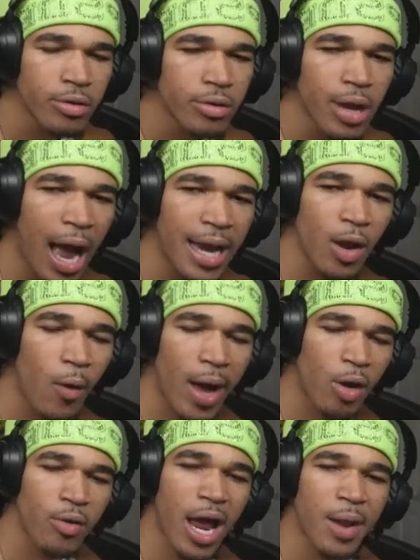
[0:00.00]
I
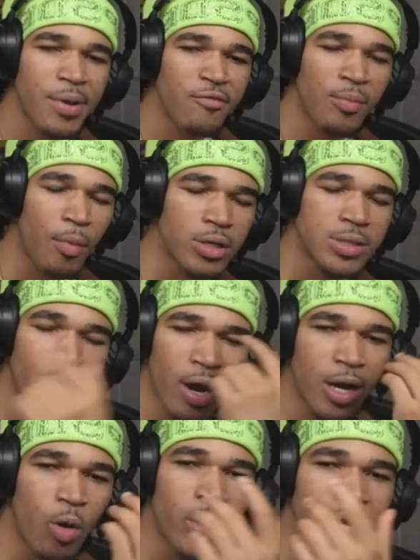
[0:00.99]
don't got to be from Baltimore. I
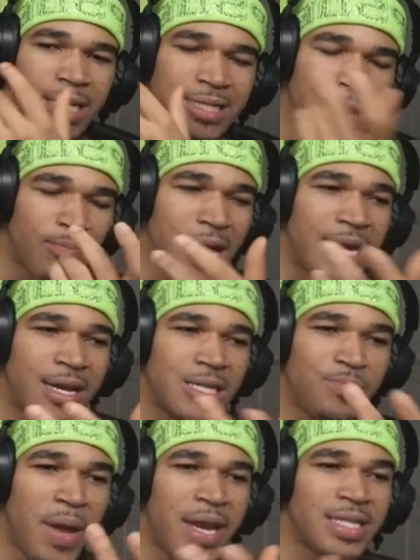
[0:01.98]
know what it is. They playing the
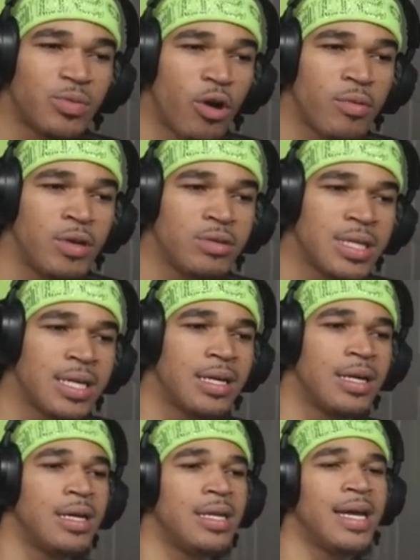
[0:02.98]
Hispanic twerk music.
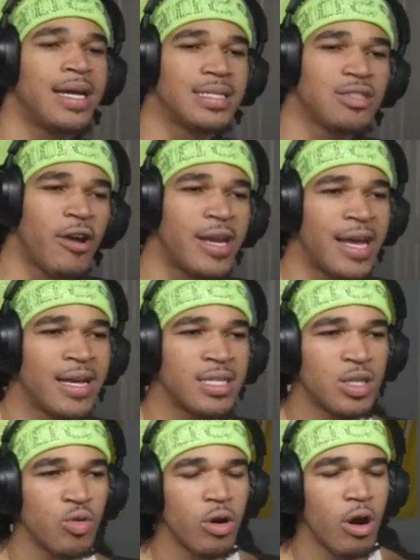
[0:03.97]
Niggas straight, niggas
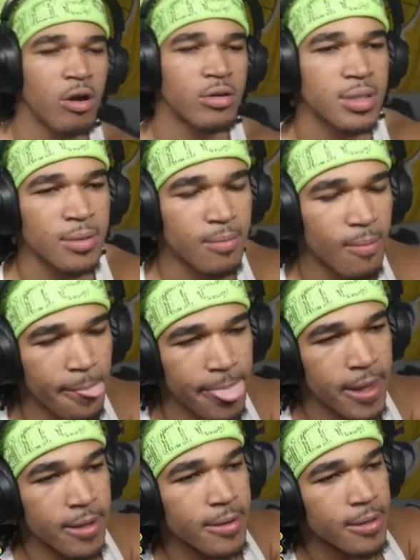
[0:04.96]
two girls.
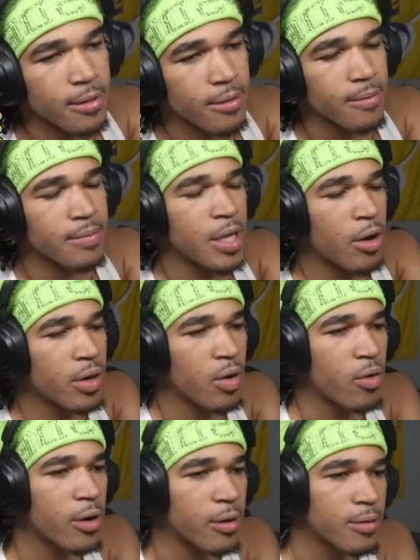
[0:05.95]
Yo, know her.